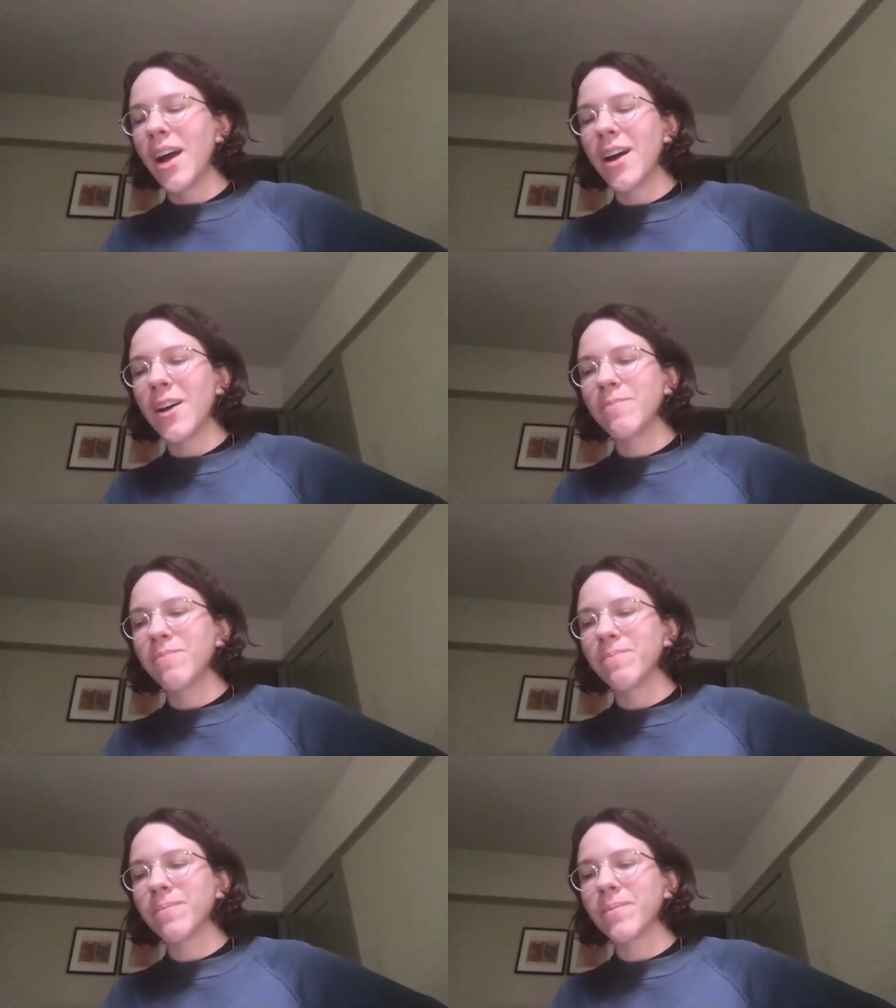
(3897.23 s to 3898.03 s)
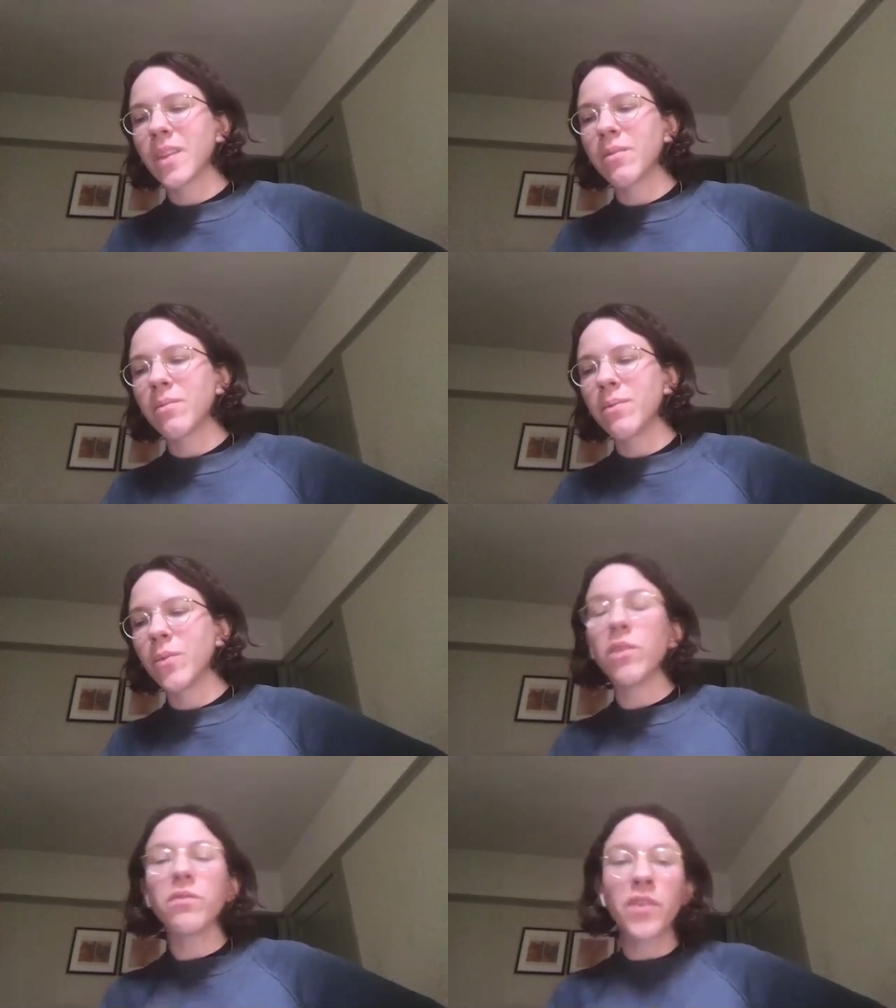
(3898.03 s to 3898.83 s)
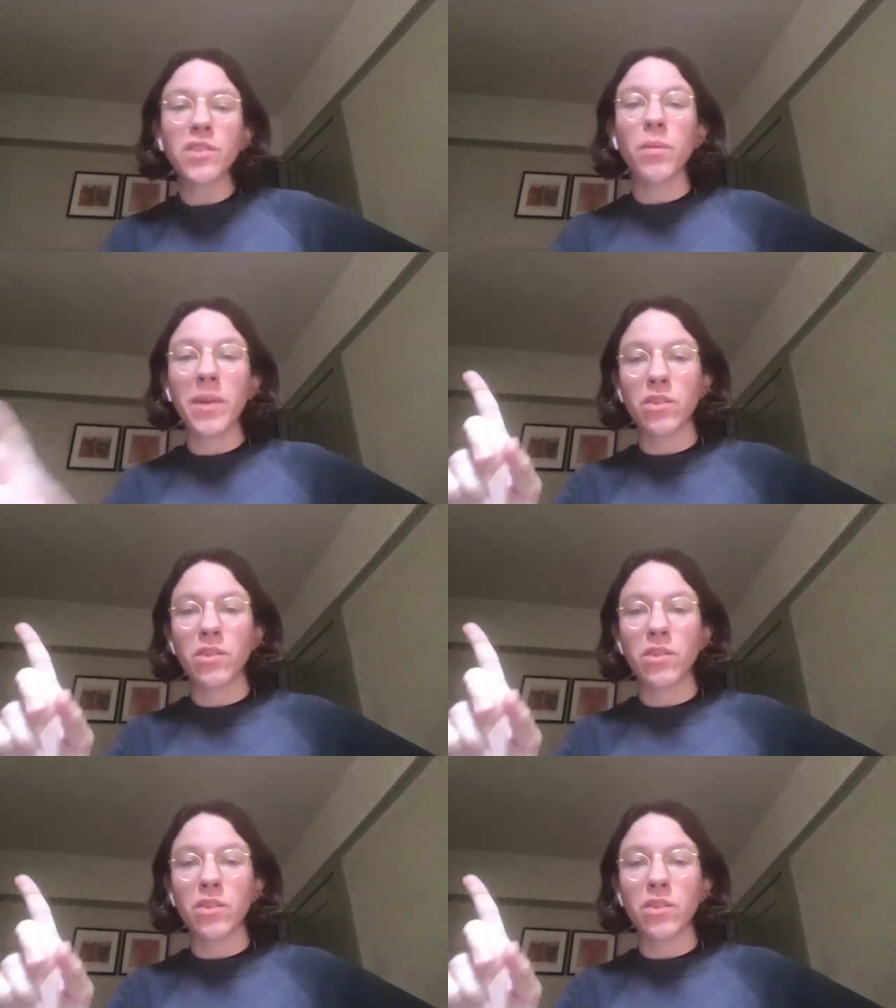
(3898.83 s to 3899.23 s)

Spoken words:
well, first of all,